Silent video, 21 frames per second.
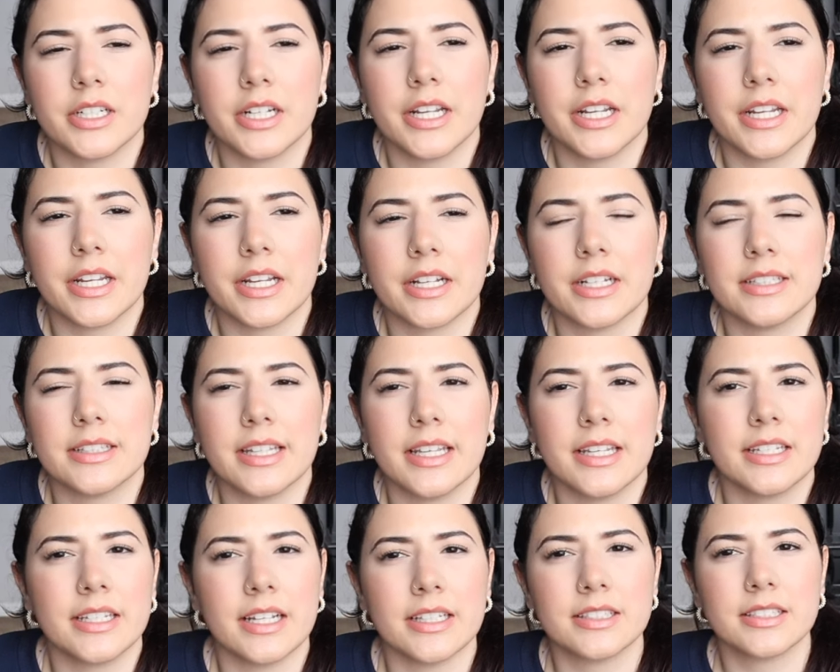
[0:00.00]
and
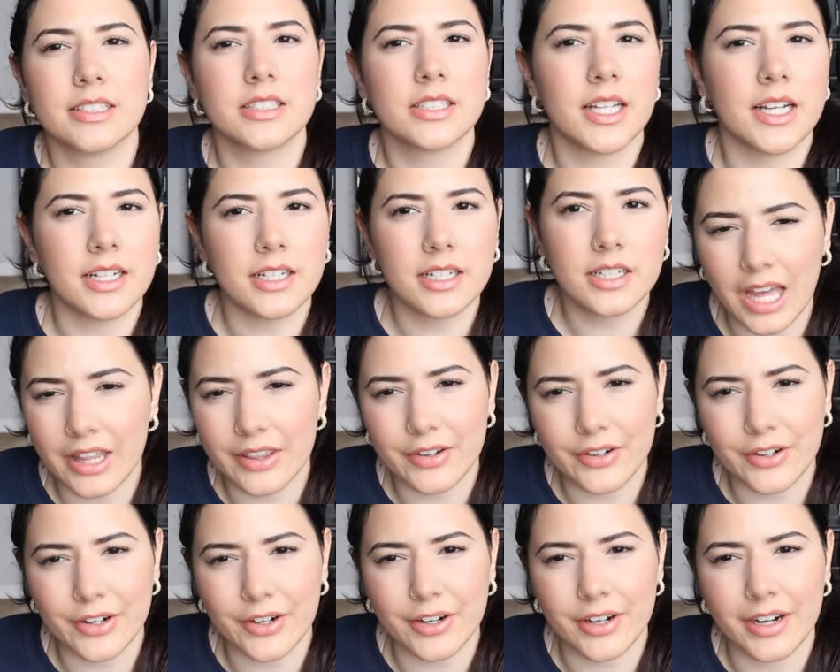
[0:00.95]
they get stuck
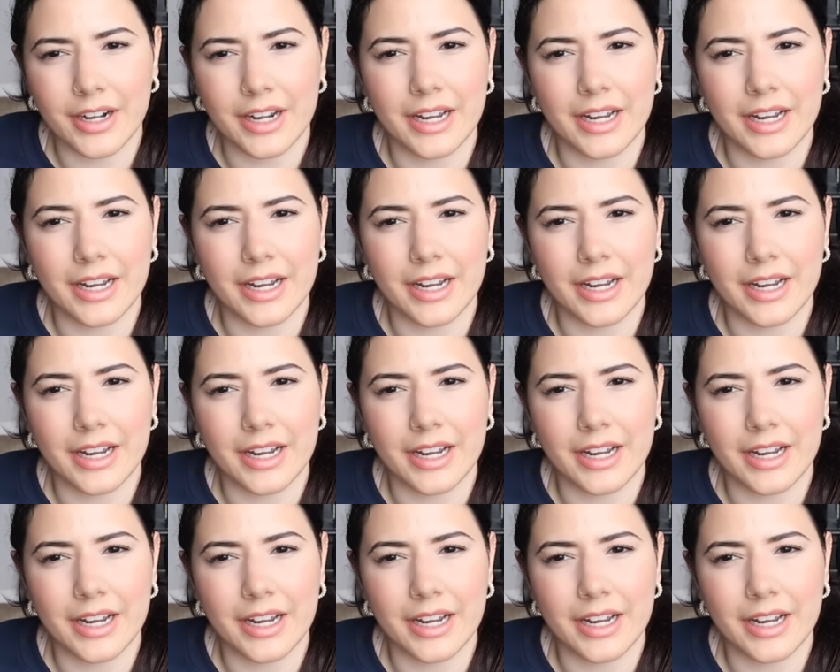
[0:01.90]
together